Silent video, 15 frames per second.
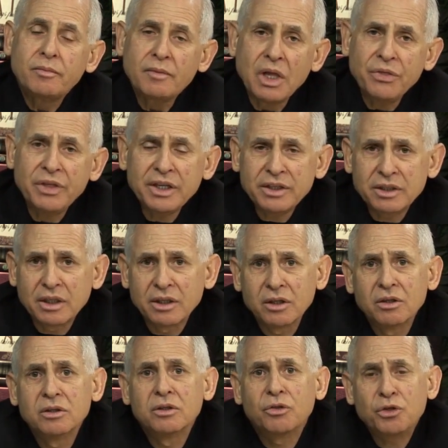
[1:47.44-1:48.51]
The
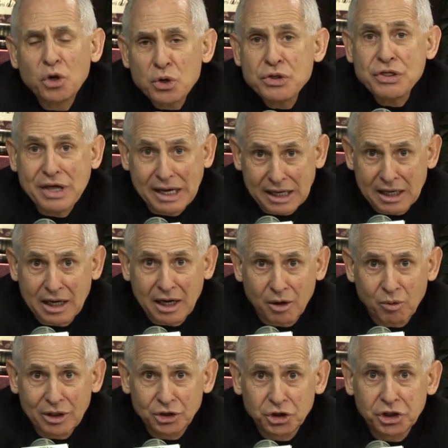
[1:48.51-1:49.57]
third thing I
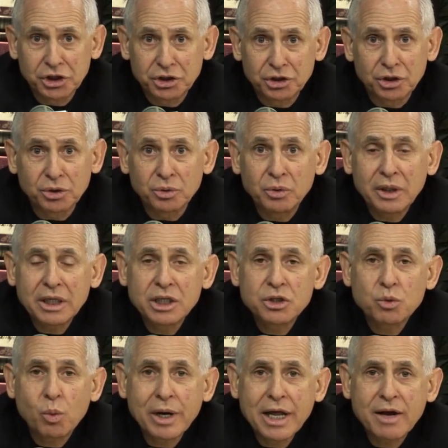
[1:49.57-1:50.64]
want you to do is,
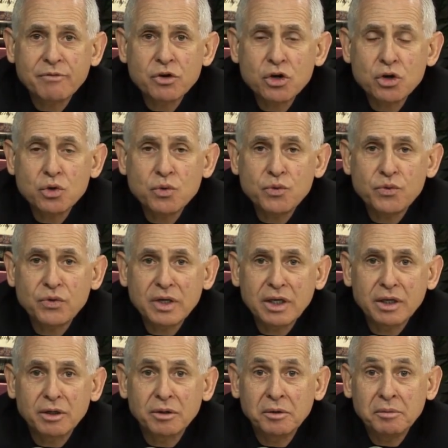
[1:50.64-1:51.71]
whenever you
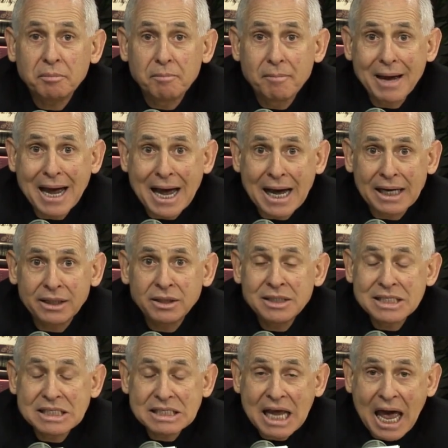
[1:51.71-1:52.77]
feel mad,
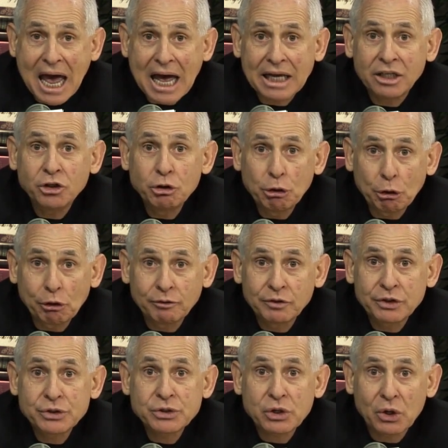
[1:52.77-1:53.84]
sad,
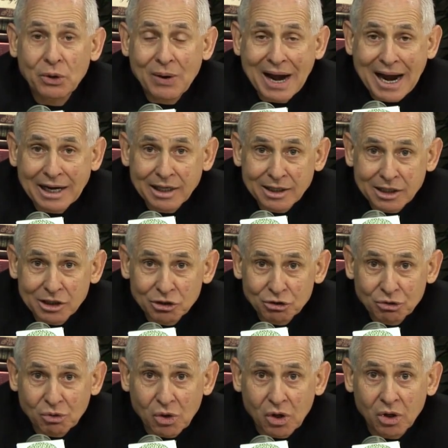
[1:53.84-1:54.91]
nervous, or out of
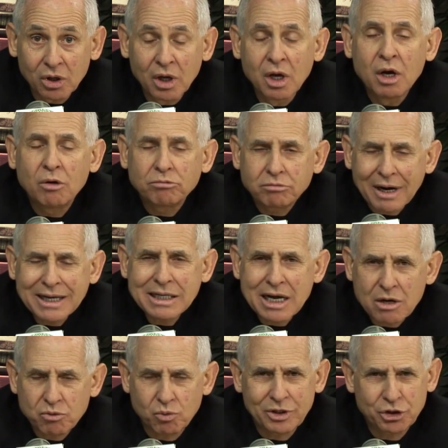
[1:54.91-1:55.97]
control, write
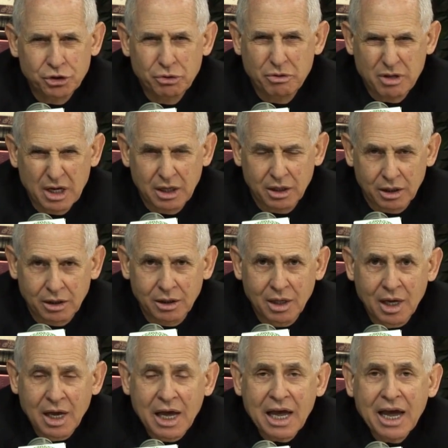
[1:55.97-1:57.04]
down what you're thinking.
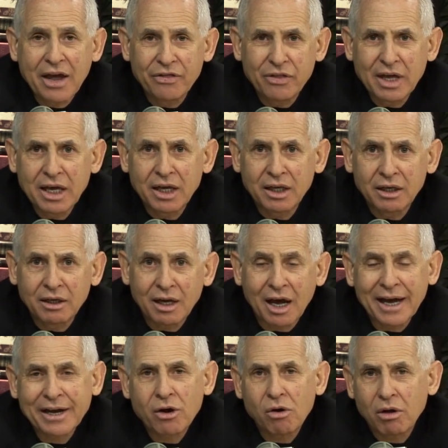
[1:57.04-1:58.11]
And then
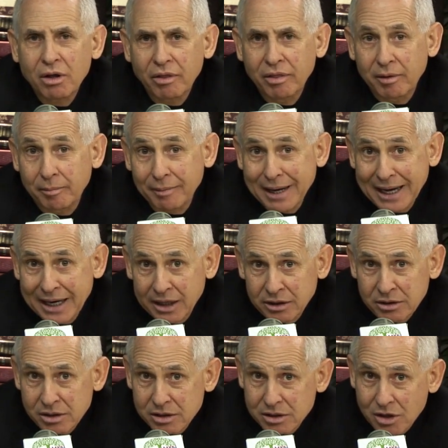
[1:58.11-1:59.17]
I call them
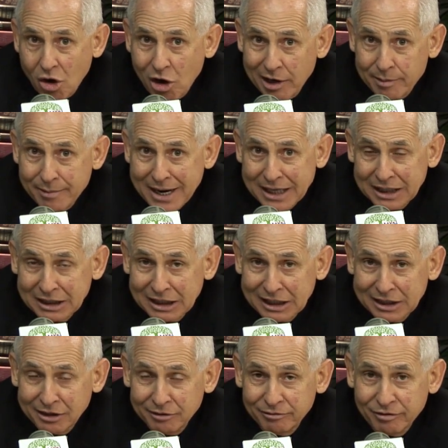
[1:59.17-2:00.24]
ants, automatic
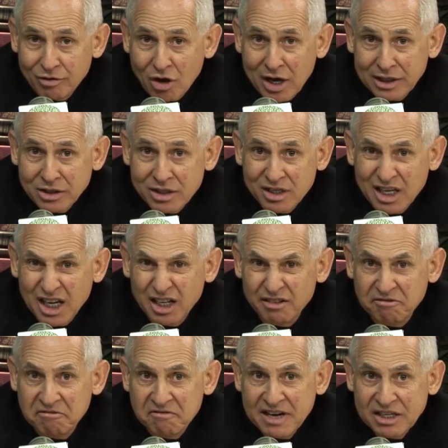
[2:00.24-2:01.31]
negative thoughts. They
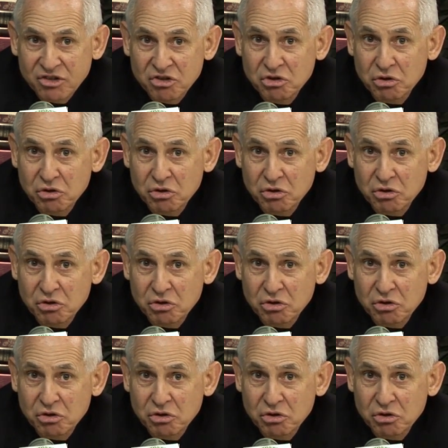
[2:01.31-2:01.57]
infest